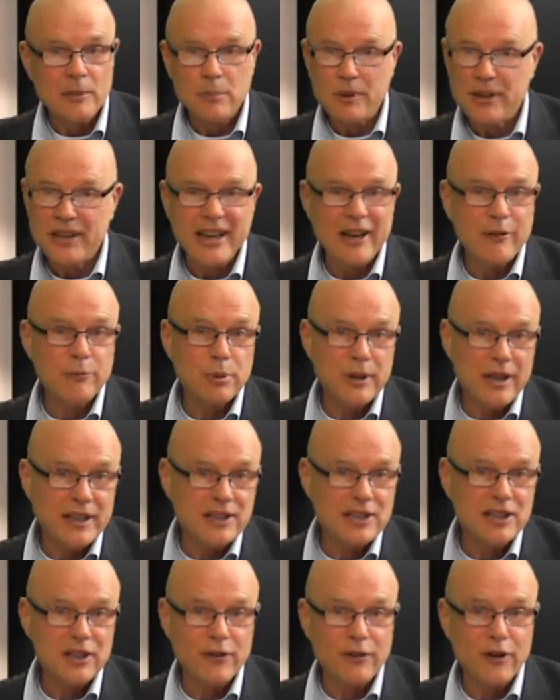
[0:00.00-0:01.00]
but they have
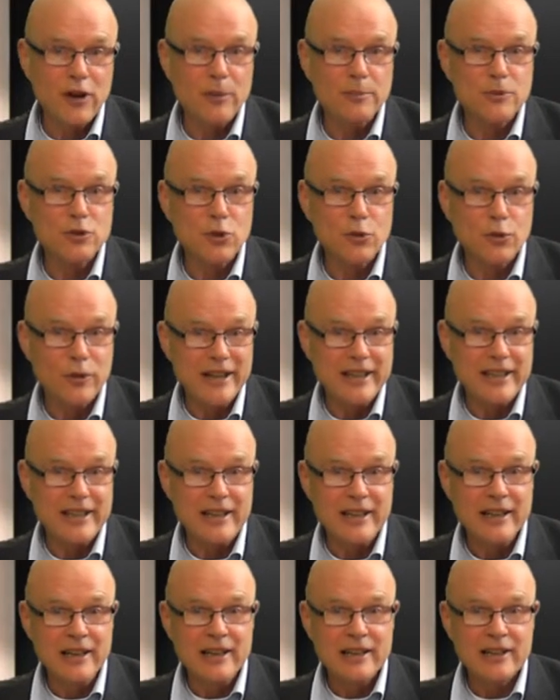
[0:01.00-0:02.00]
plenty of arms
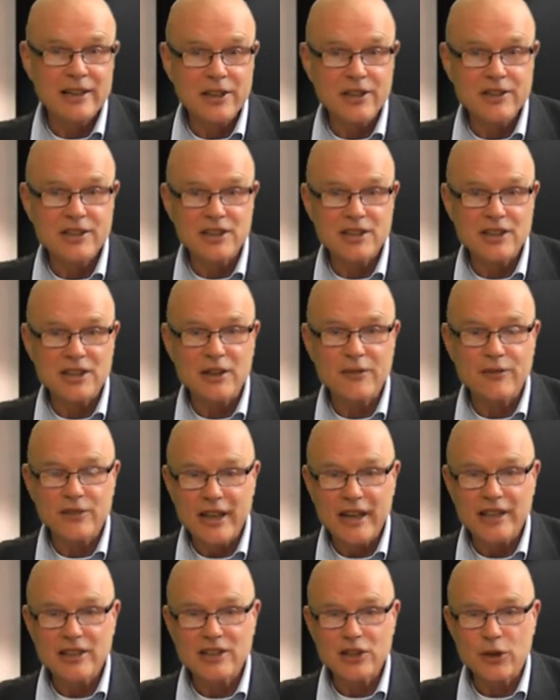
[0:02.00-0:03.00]
already, courtesy of
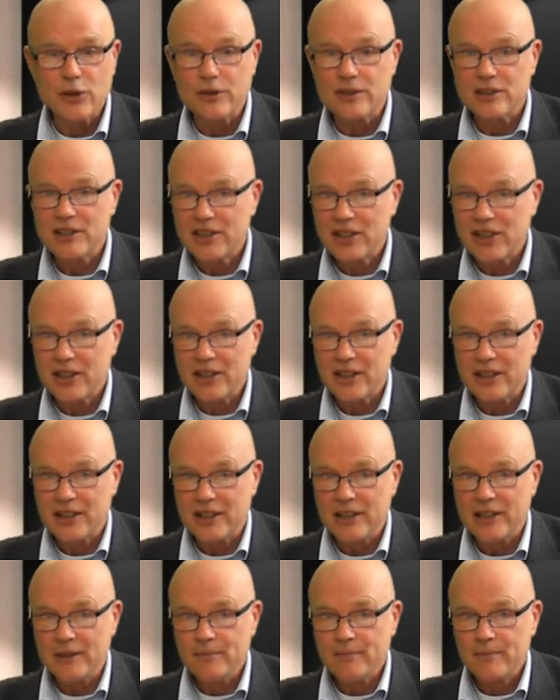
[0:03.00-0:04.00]
NATO and
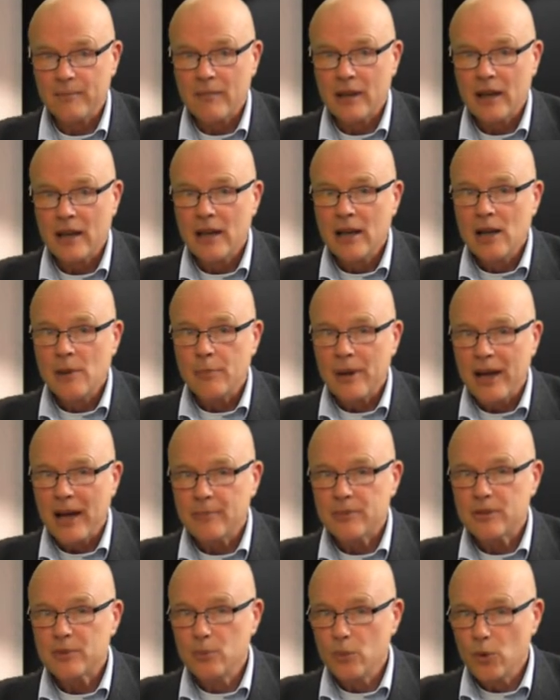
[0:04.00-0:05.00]
Turkey.
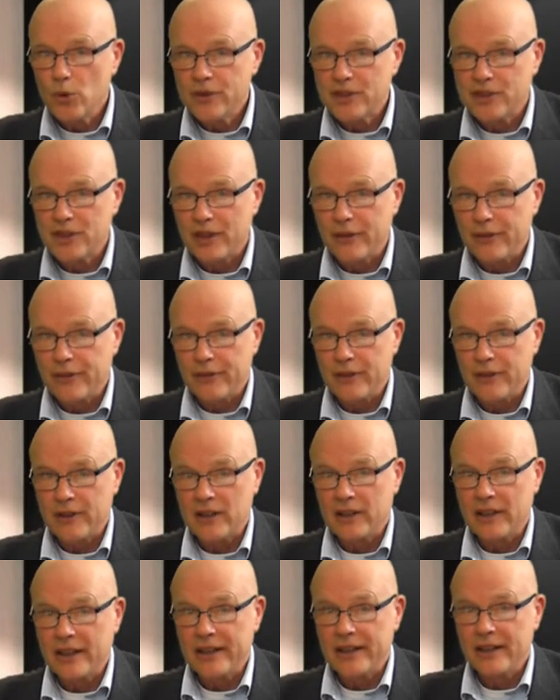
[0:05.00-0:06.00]
Perhaps more
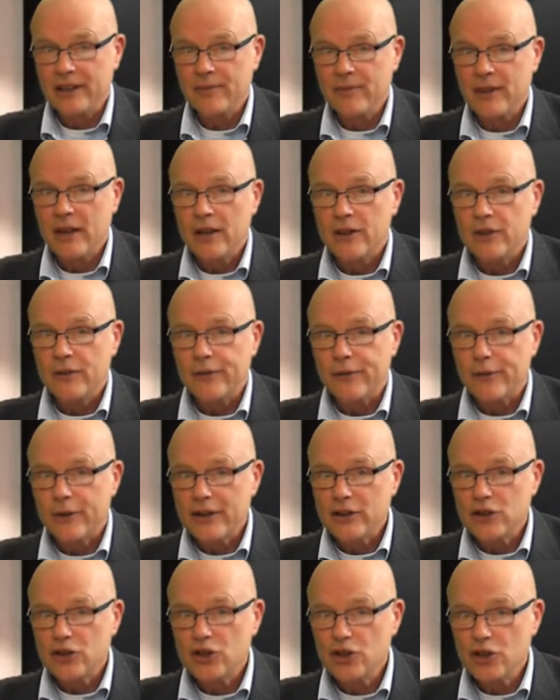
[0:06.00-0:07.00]
significantly, the
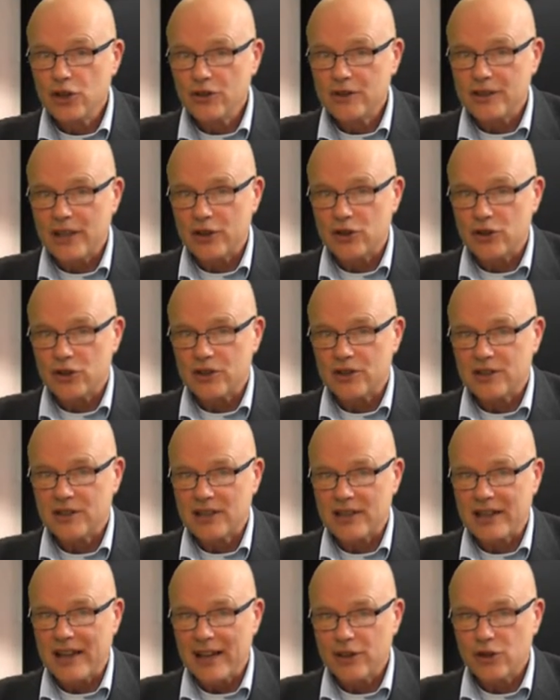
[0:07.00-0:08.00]
French news
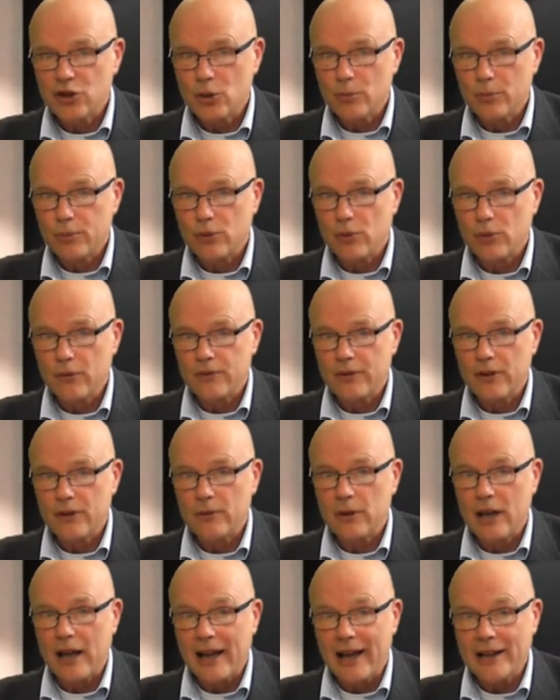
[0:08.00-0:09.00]
agency
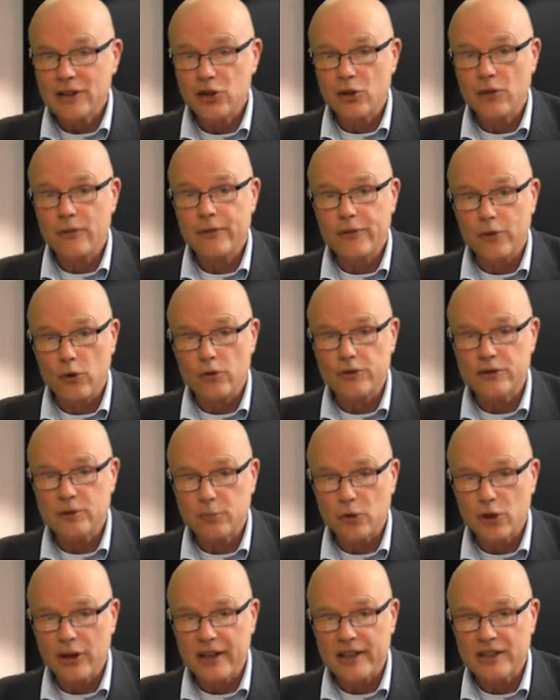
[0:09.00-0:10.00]
Agence France
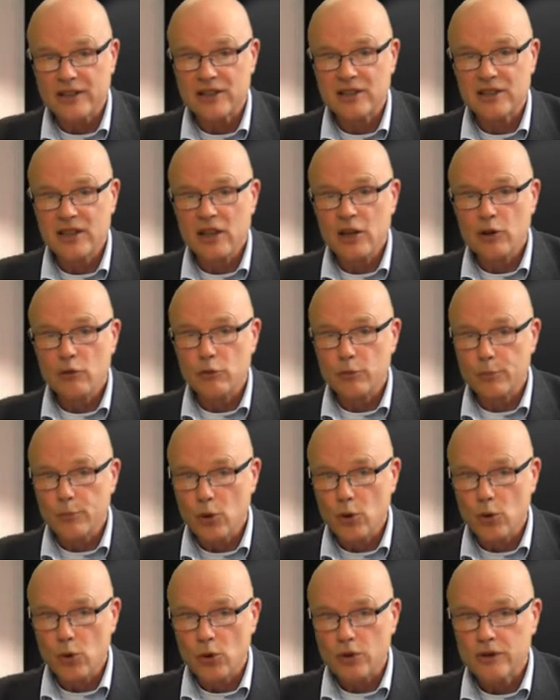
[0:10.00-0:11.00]
Presse
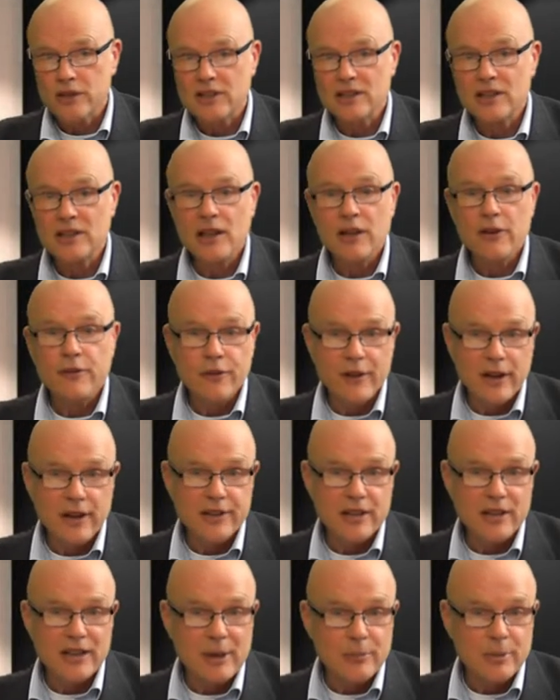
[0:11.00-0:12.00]
reports via
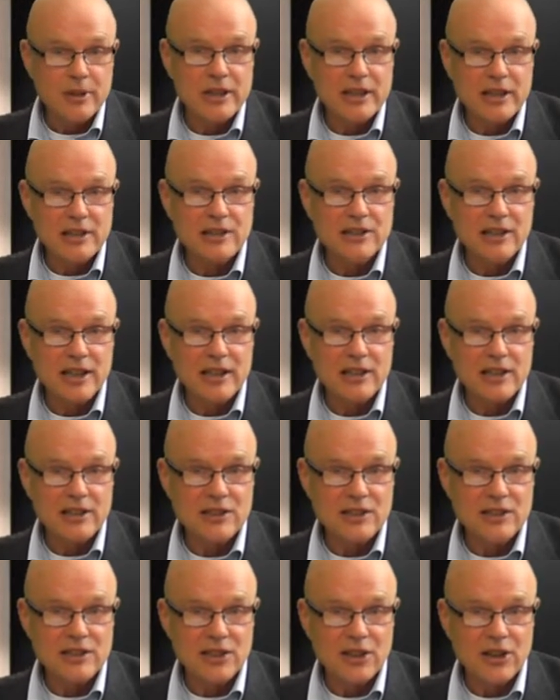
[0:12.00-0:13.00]
the Lebanese Daily
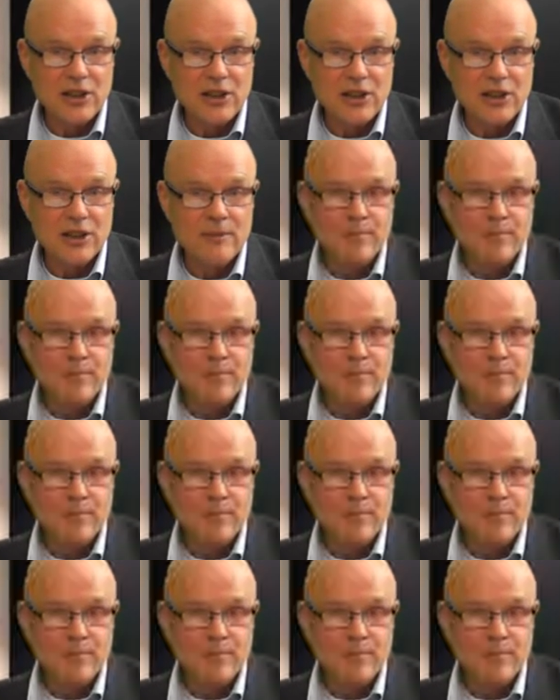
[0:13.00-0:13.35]
Star